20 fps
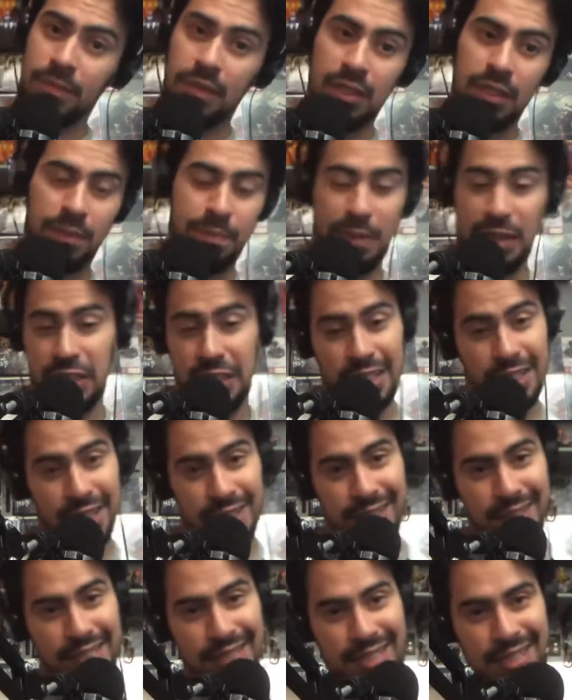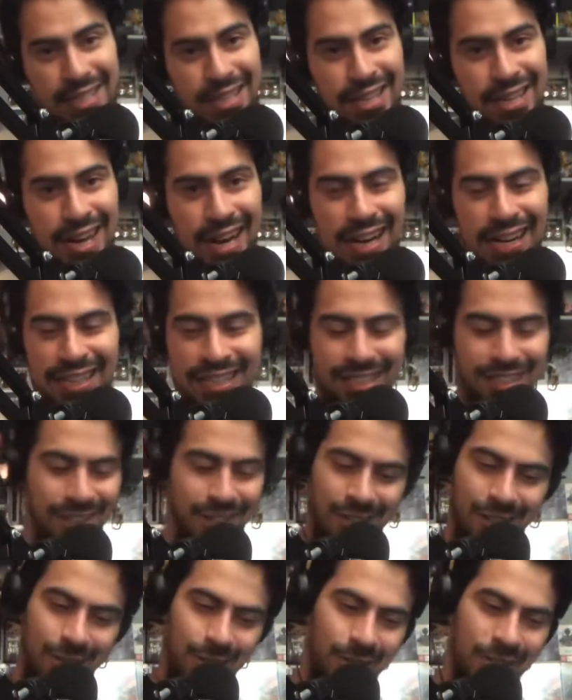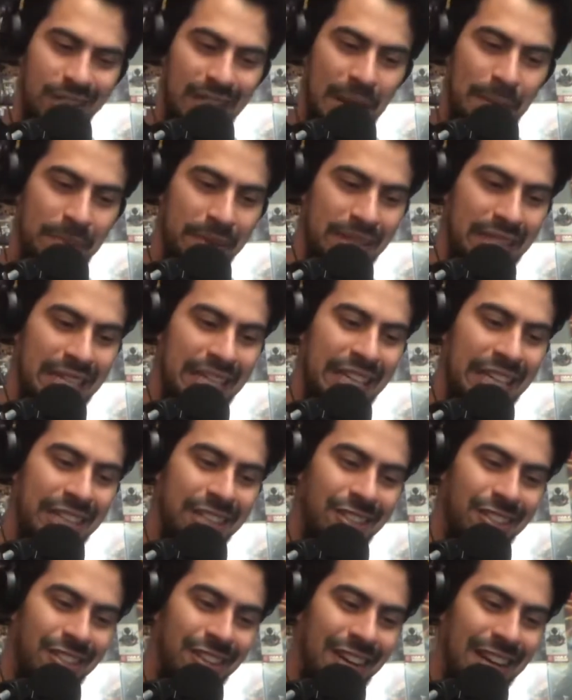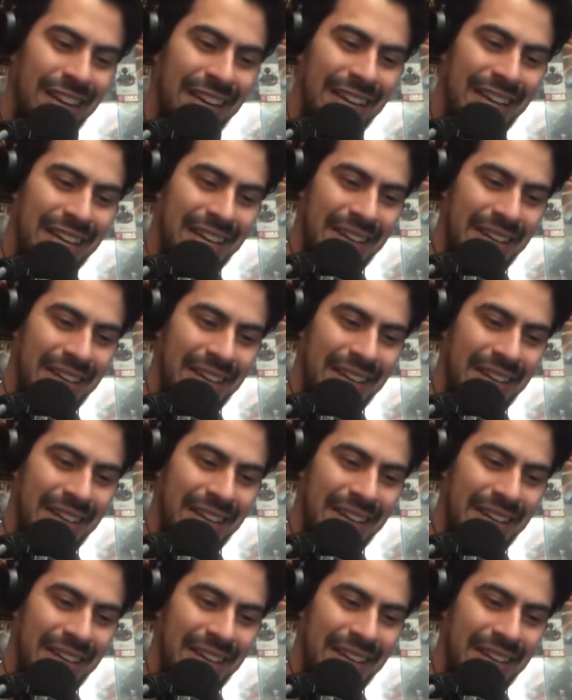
especially because it's in the '90s. Those type of teenagers are like,